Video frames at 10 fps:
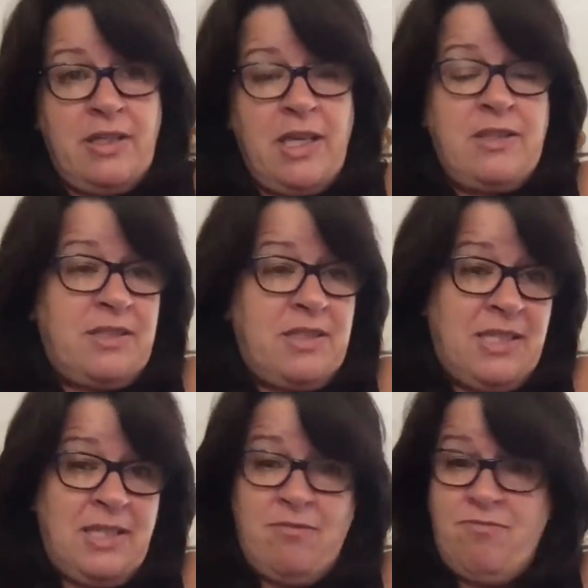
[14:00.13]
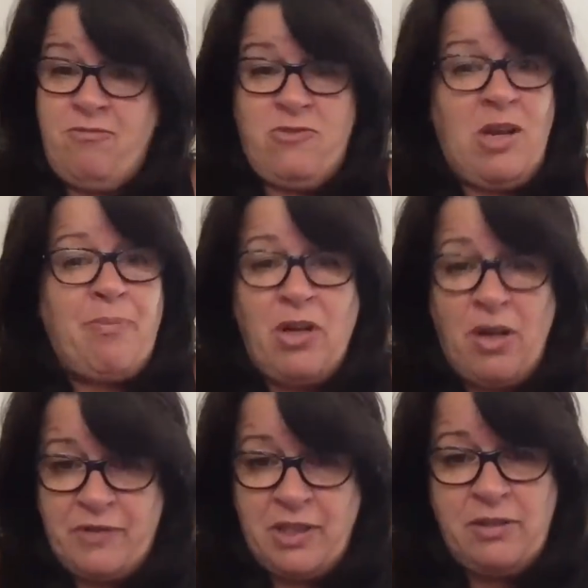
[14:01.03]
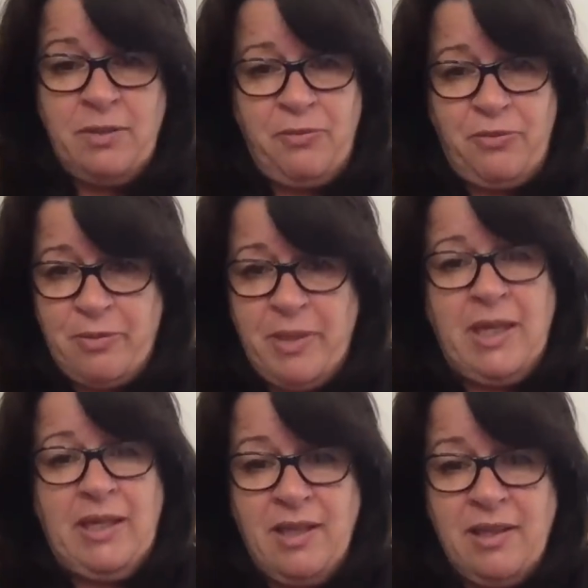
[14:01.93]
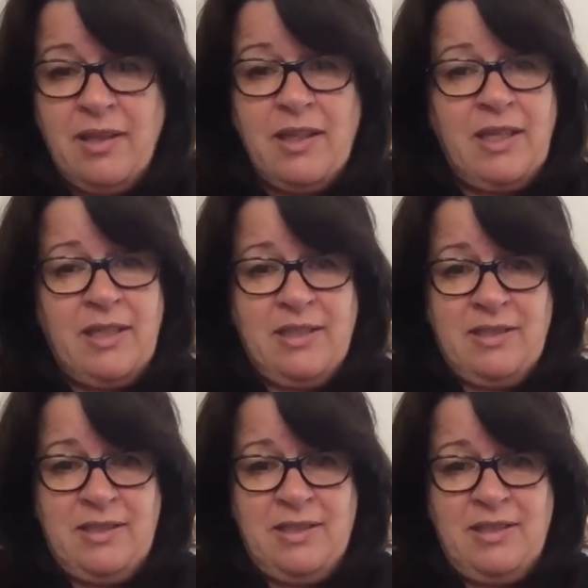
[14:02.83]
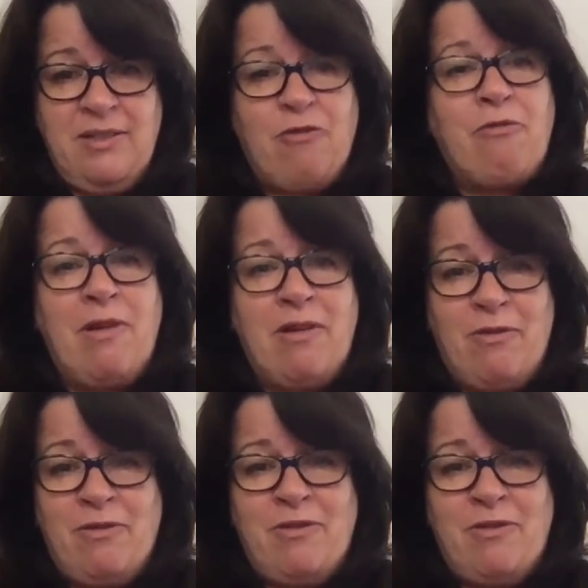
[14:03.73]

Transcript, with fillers: it's jumping off the cliff for me, is r-